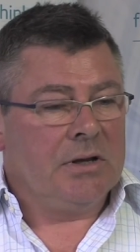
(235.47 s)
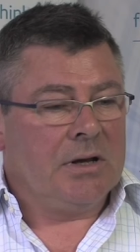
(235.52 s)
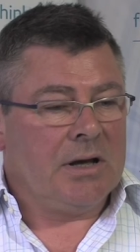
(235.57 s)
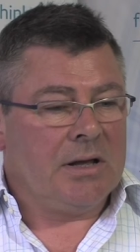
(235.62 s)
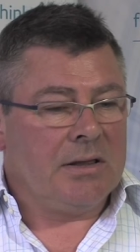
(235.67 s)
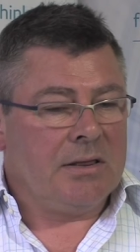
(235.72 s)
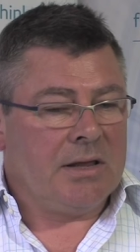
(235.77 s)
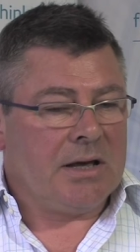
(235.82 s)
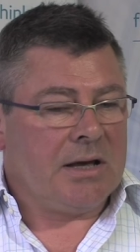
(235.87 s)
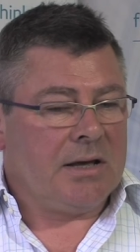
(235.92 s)

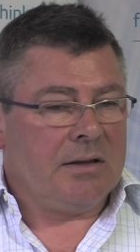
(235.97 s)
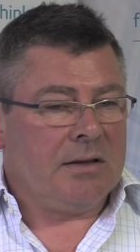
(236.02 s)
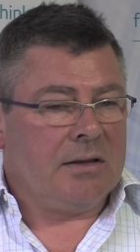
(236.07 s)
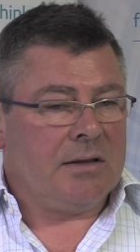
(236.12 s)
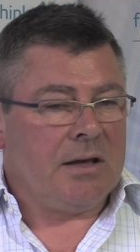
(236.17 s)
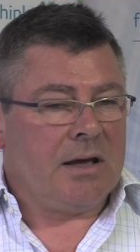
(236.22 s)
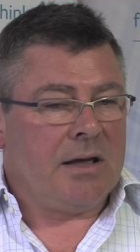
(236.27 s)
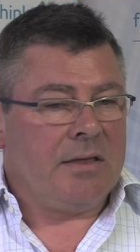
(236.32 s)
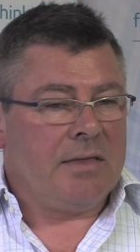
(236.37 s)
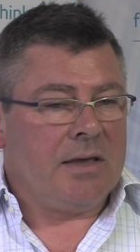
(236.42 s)
and
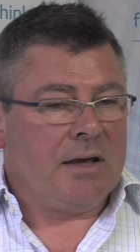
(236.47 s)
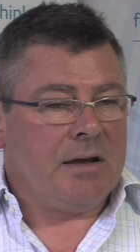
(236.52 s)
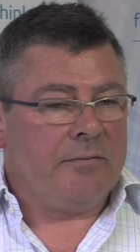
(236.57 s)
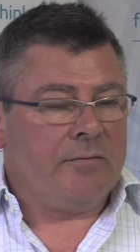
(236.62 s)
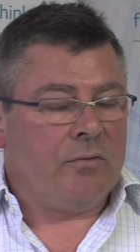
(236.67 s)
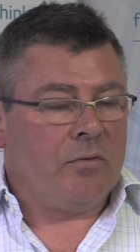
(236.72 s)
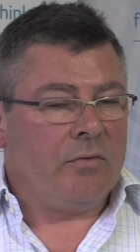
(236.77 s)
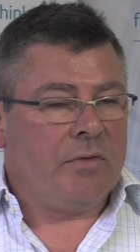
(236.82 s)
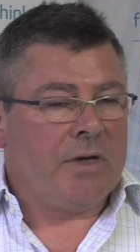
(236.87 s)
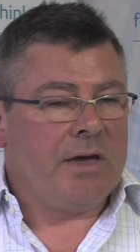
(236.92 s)

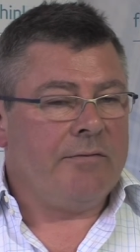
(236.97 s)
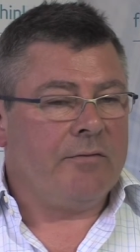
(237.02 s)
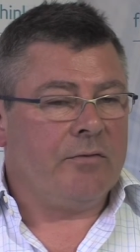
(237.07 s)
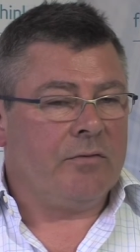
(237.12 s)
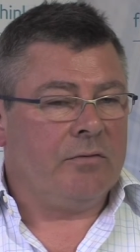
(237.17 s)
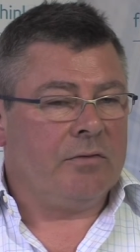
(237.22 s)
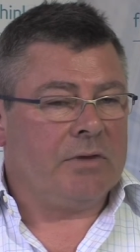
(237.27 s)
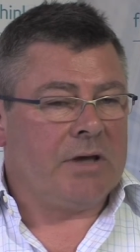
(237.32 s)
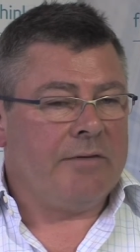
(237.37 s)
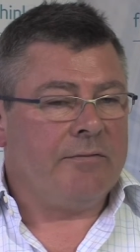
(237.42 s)
therefore
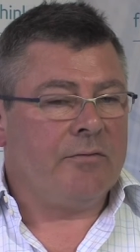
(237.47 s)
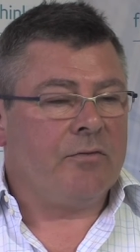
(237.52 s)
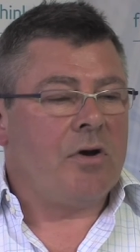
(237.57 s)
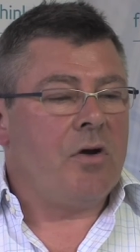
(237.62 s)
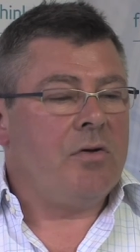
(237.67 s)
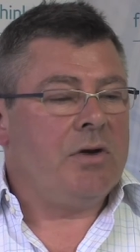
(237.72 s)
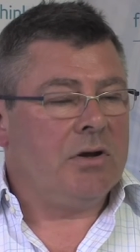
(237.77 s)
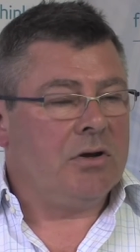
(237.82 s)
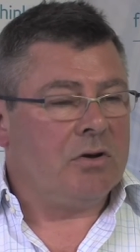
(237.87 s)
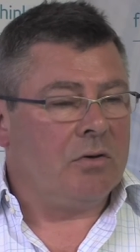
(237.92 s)
they've
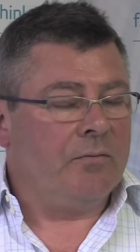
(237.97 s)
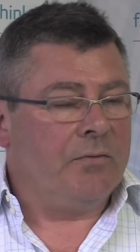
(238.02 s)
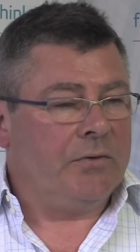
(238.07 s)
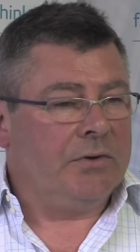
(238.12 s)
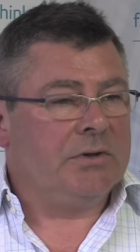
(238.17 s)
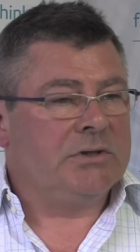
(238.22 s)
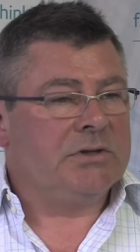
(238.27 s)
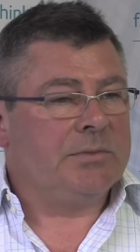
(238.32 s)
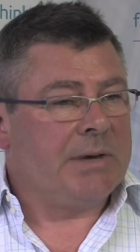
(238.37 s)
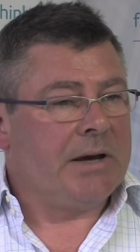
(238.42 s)
grown in
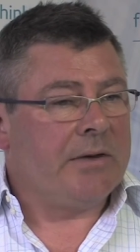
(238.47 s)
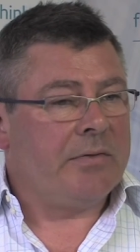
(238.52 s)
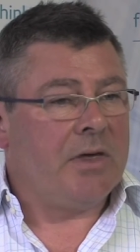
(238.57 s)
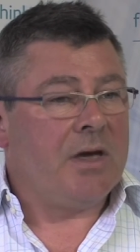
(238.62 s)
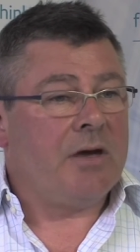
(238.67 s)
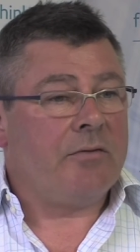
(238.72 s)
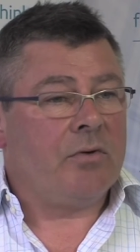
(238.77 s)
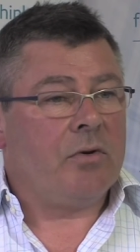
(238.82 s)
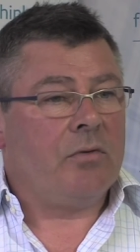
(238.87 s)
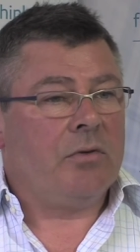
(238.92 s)
confidence about
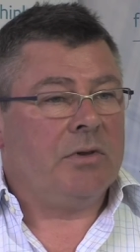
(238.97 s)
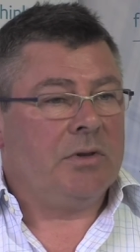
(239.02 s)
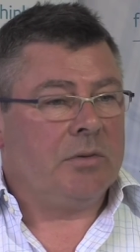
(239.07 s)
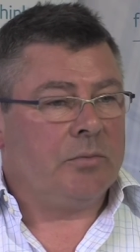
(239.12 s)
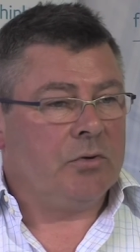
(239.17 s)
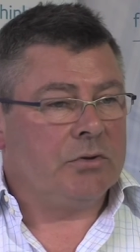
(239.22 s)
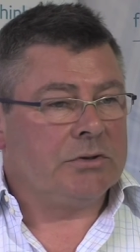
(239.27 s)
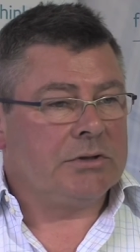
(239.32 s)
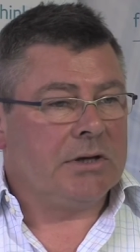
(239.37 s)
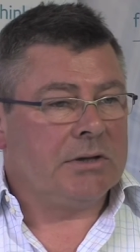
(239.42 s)
their role in the
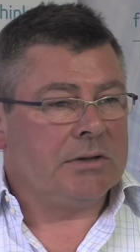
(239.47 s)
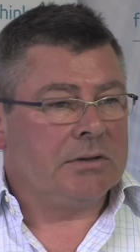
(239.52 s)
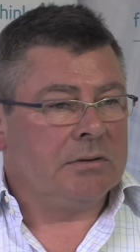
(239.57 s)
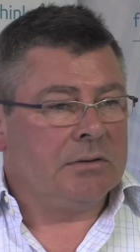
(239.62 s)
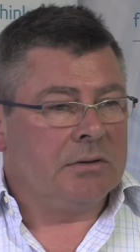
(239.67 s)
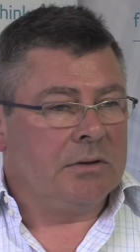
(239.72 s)
project.